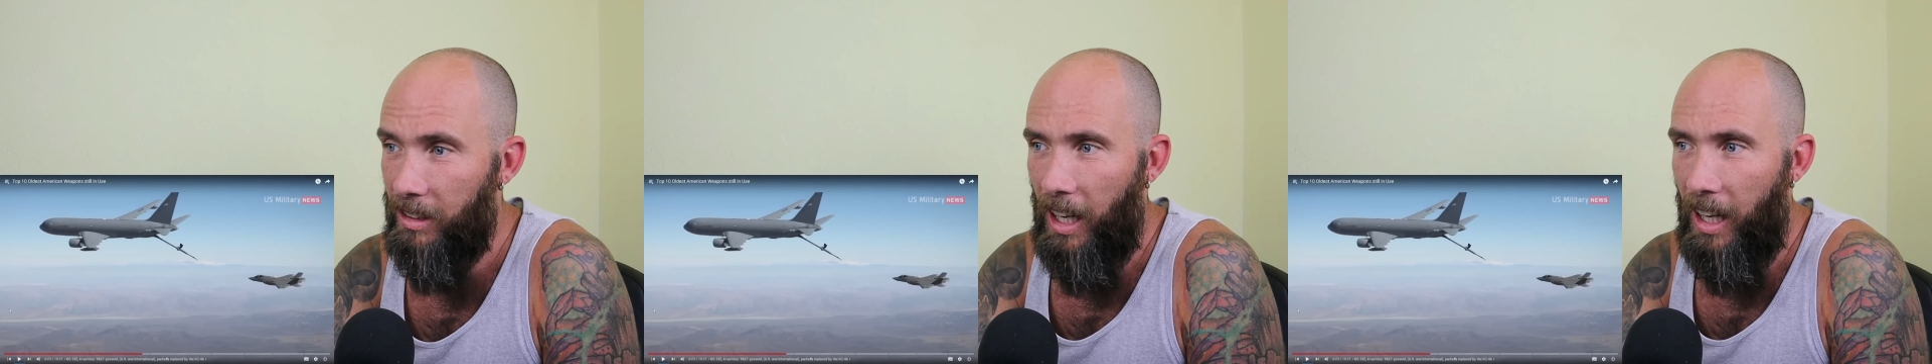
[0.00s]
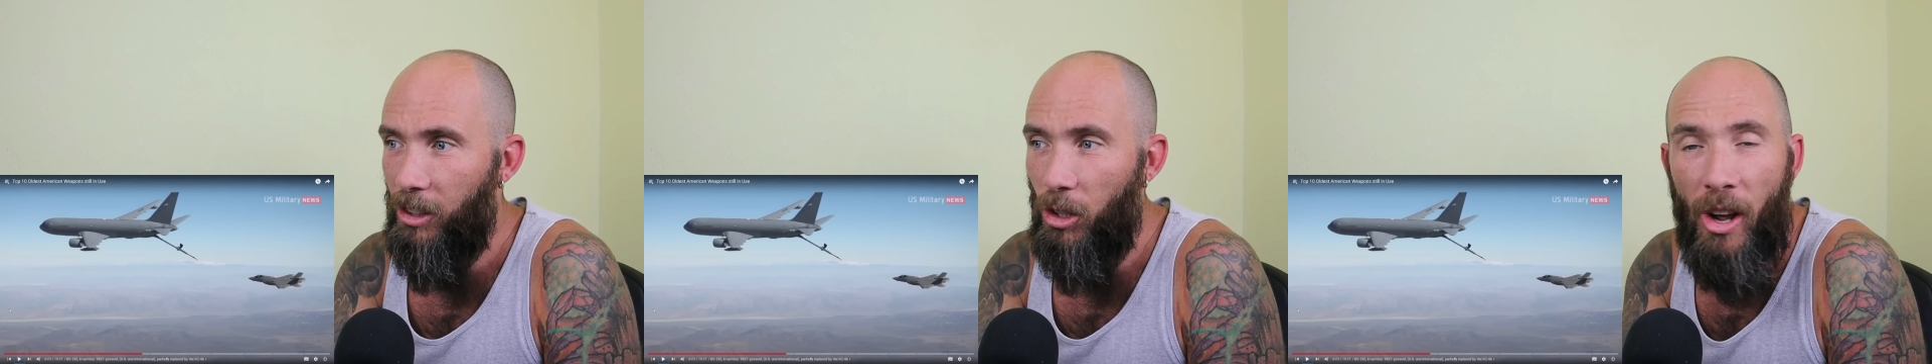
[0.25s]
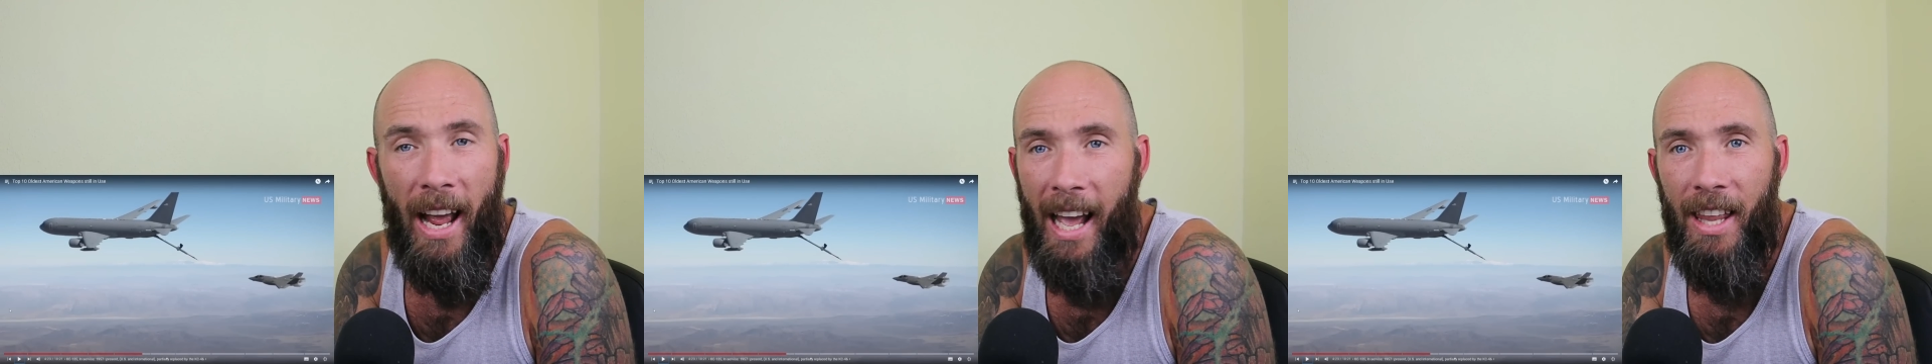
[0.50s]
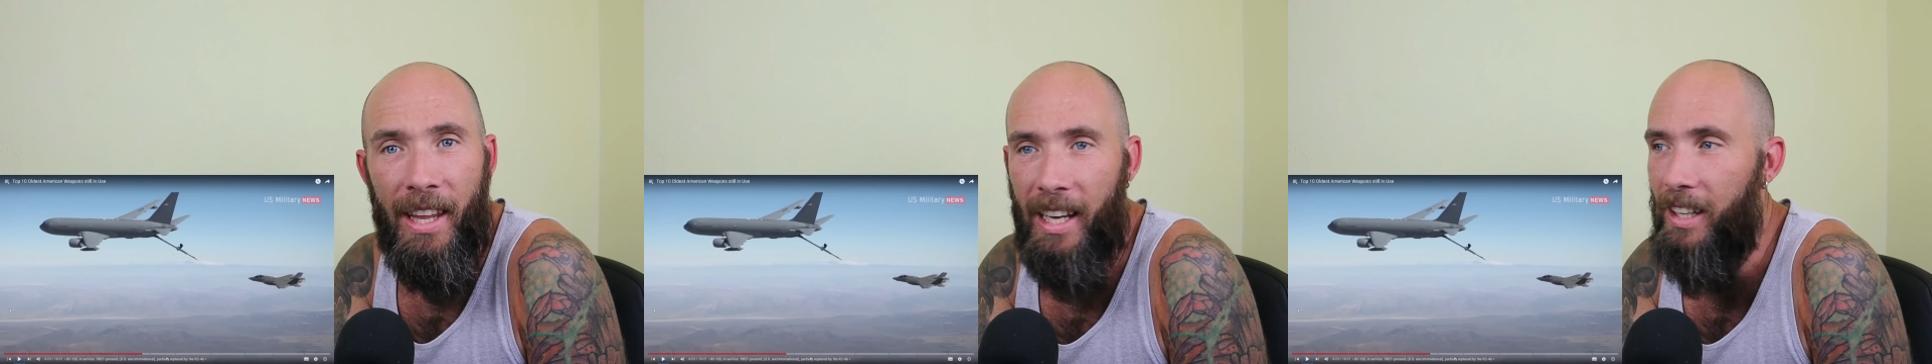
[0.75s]
I don't know
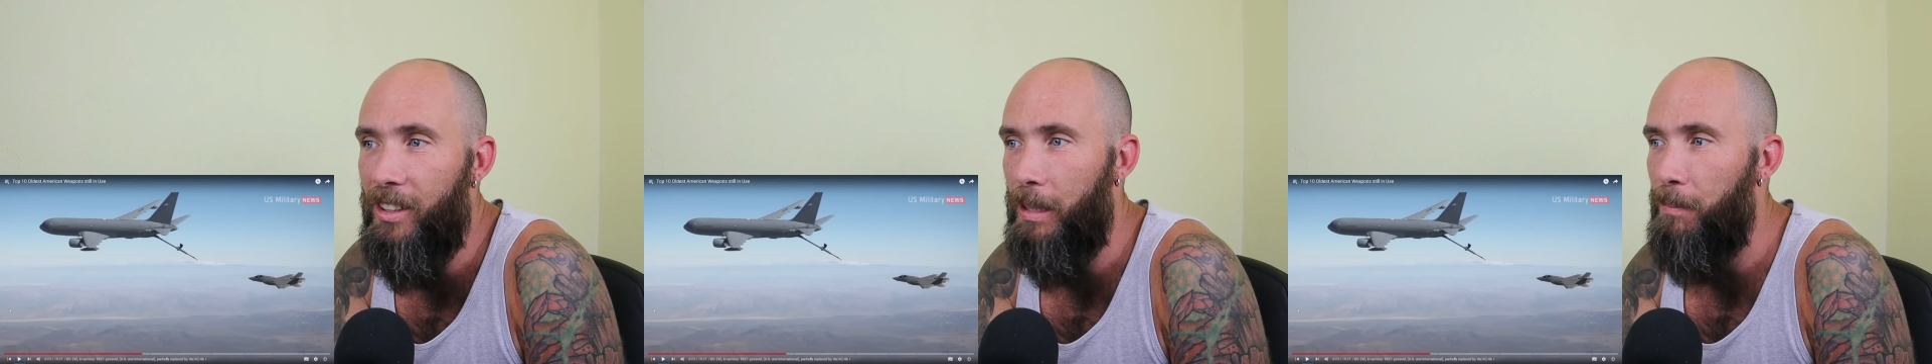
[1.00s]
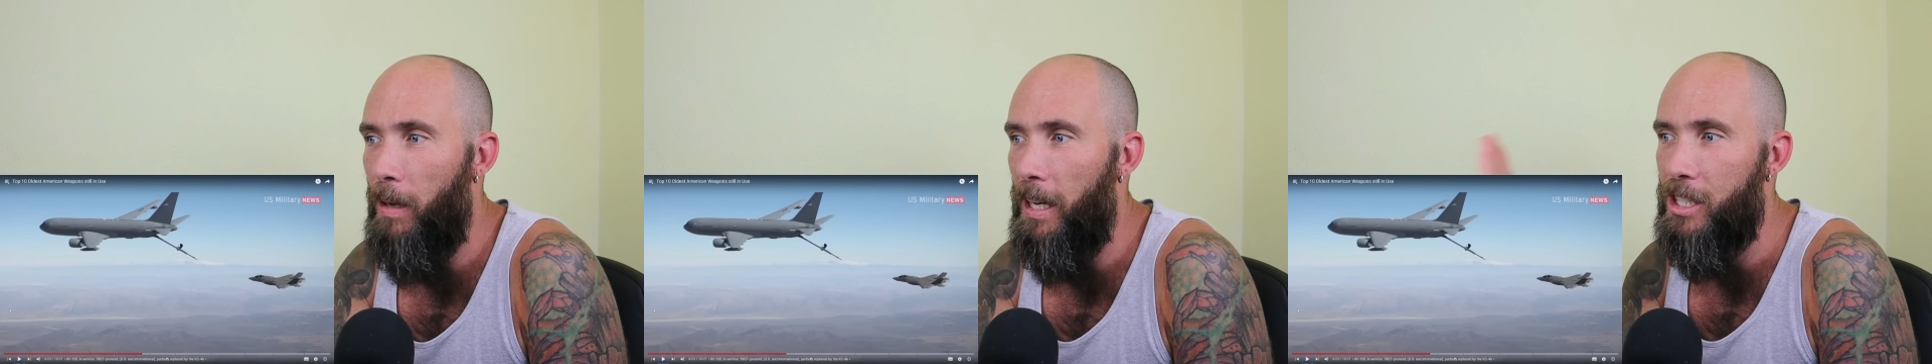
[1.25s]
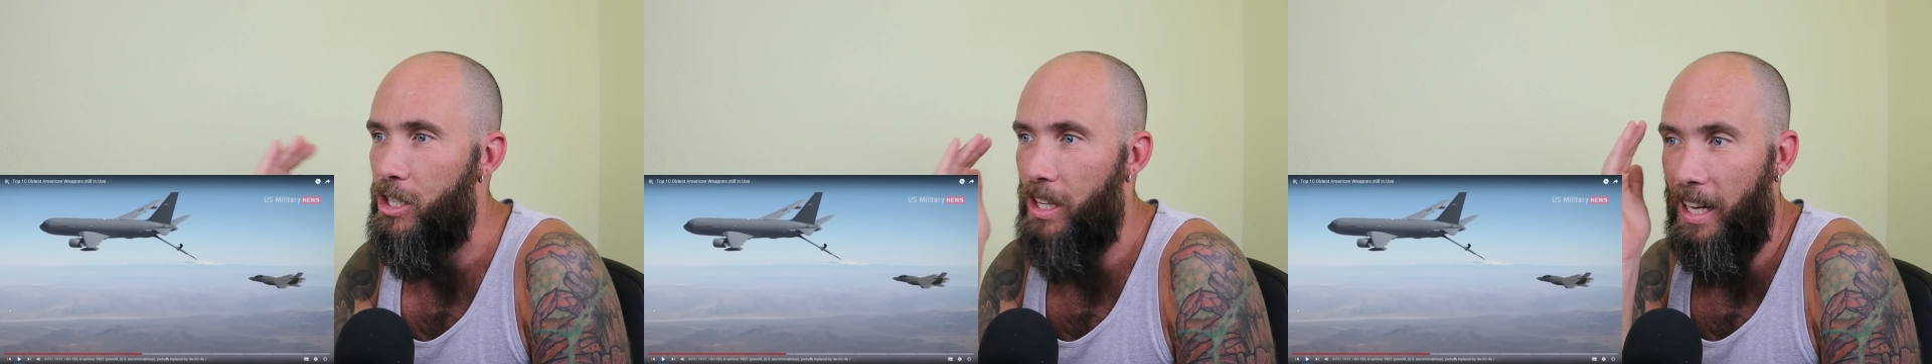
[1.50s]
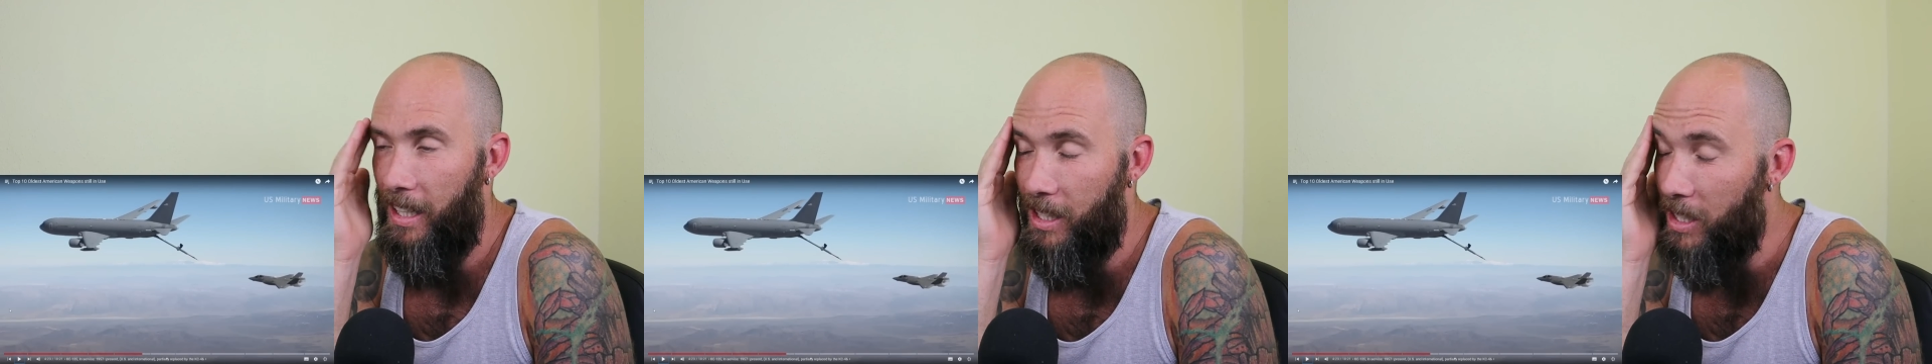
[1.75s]
how the hell they manage
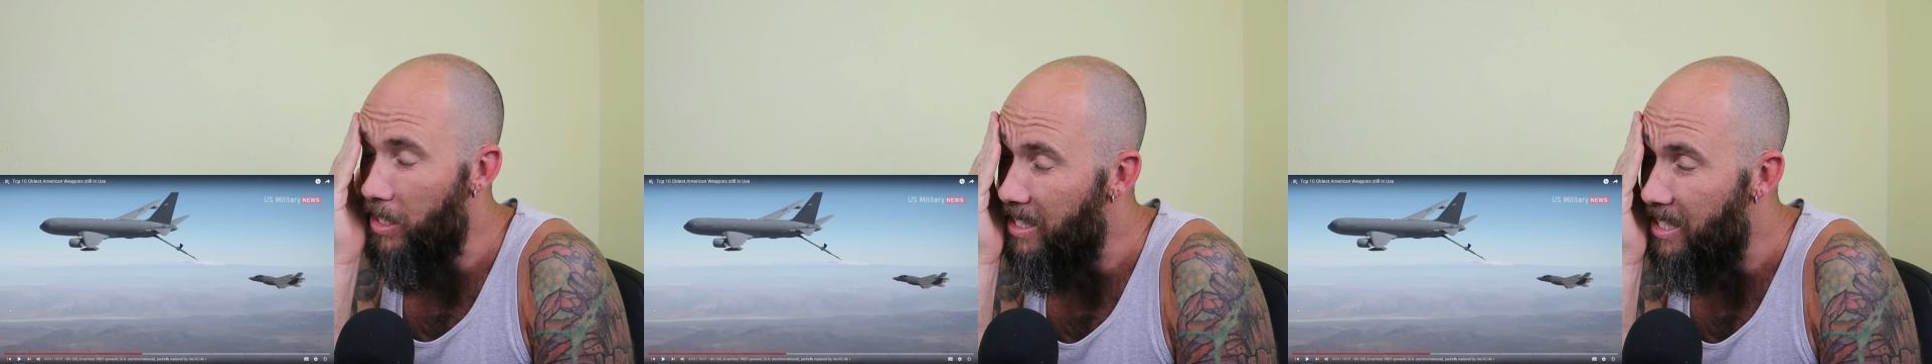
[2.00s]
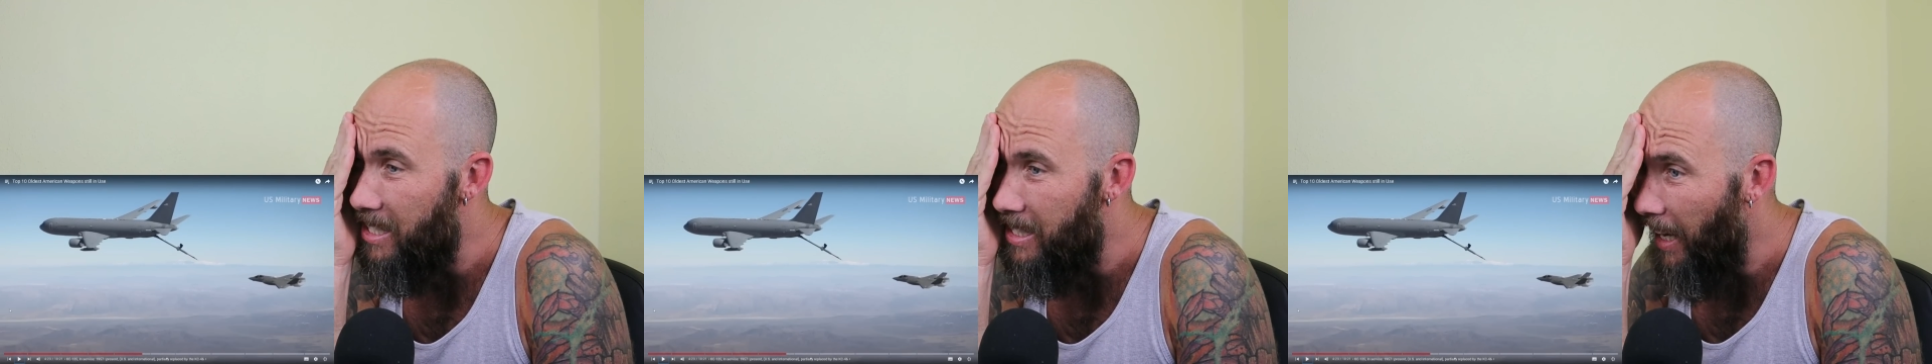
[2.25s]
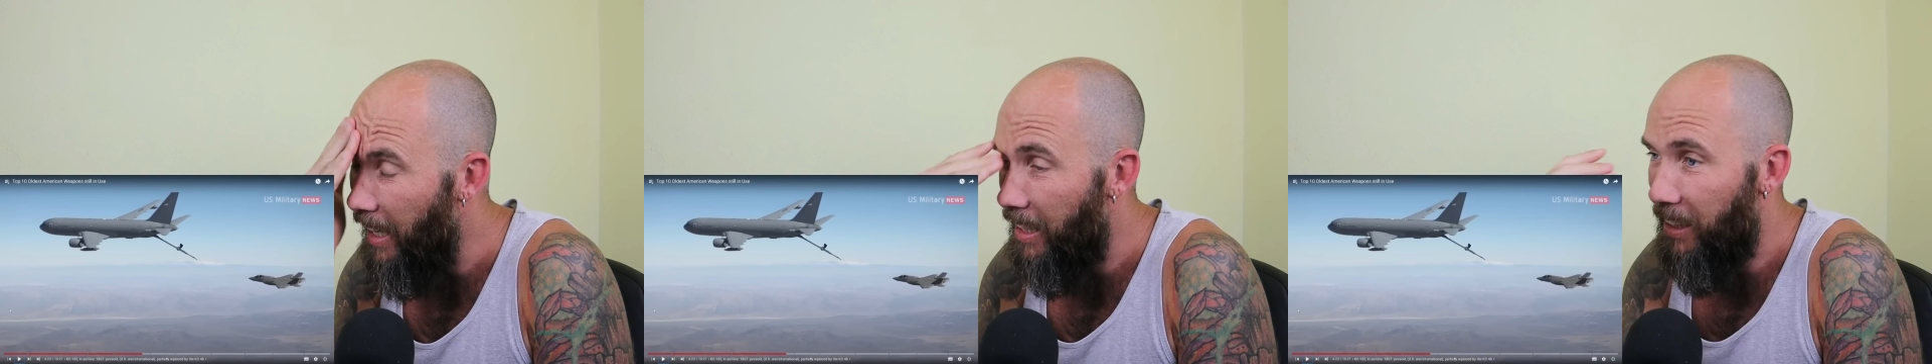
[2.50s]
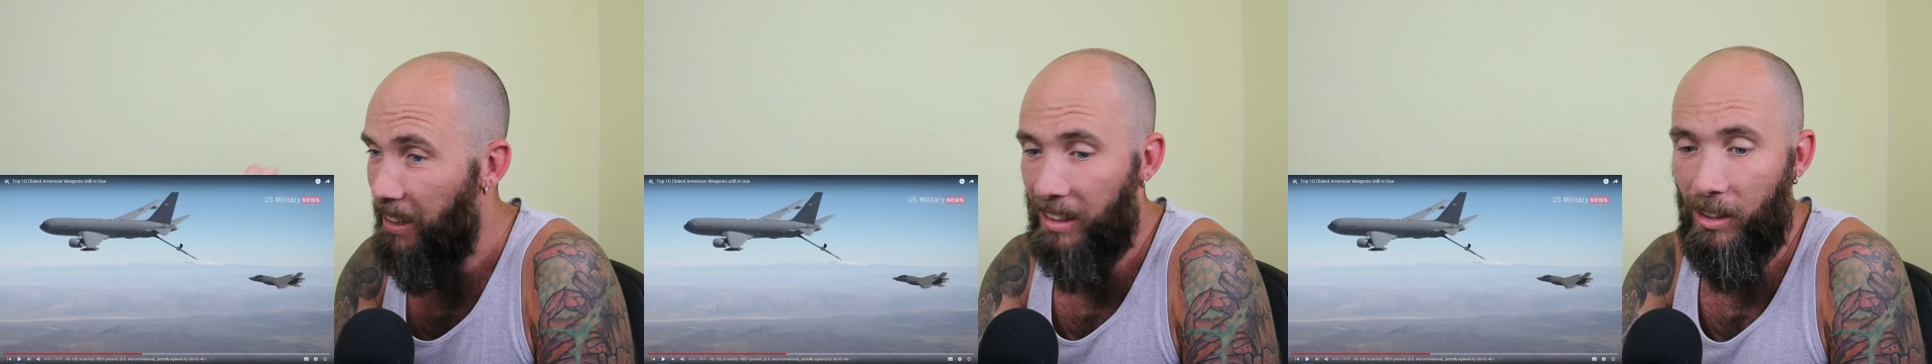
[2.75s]
that. It's insane.